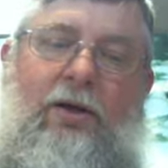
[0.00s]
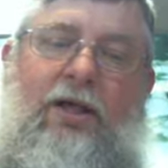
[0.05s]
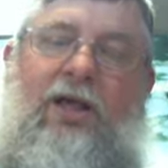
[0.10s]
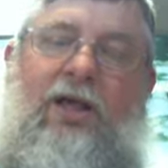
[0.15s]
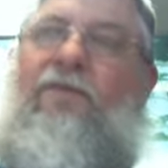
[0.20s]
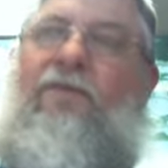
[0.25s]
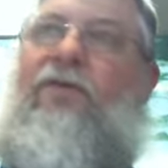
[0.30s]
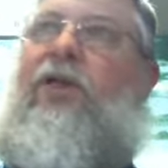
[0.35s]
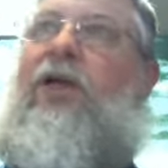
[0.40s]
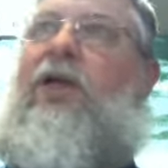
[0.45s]

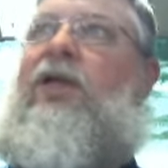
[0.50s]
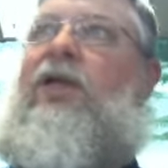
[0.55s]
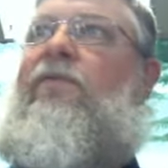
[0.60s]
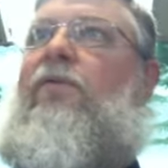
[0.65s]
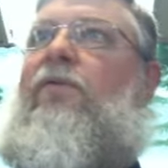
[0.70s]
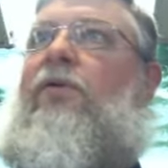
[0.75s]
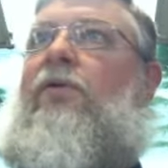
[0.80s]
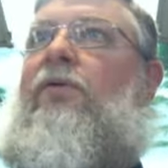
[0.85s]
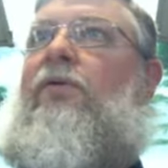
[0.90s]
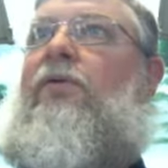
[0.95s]
Even the
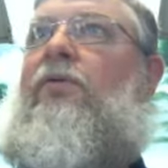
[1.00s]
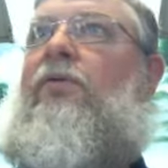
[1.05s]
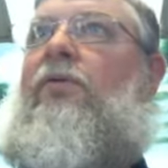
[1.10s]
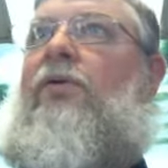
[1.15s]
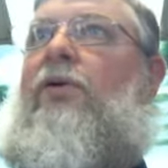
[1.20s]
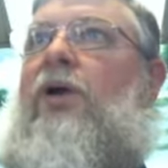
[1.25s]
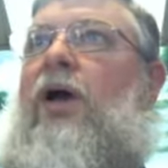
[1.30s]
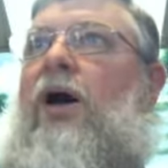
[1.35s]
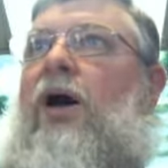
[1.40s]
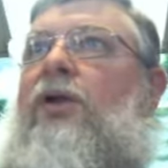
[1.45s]
evil,
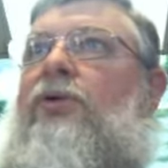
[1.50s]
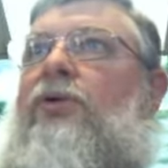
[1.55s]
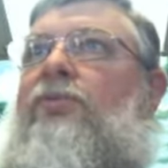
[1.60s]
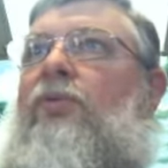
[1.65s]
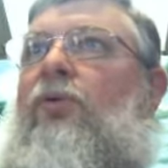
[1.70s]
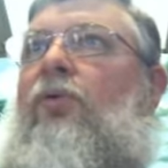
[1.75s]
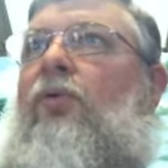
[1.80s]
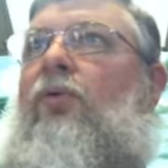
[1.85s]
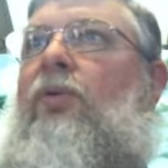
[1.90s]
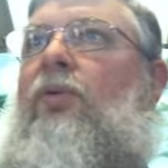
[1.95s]
God is
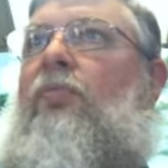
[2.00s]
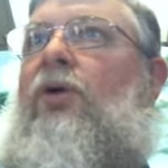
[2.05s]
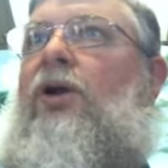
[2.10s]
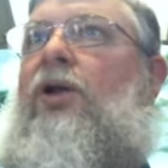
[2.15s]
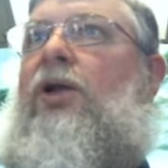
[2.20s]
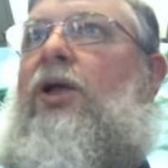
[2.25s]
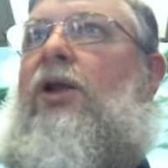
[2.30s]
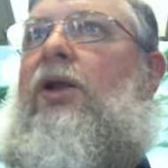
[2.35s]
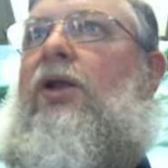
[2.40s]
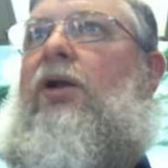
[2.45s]
the real one
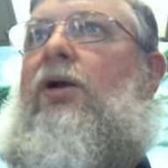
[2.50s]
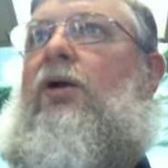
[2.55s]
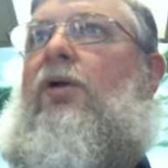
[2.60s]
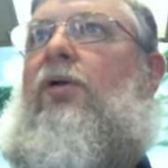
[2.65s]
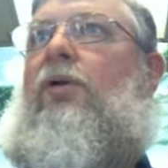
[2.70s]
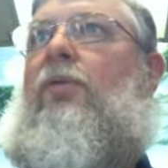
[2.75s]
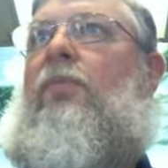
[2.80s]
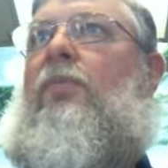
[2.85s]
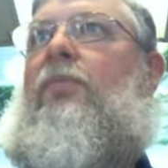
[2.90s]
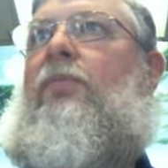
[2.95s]
bringing it
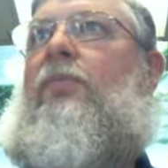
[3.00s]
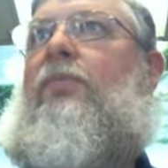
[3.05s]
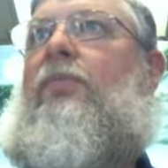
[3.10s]
on them.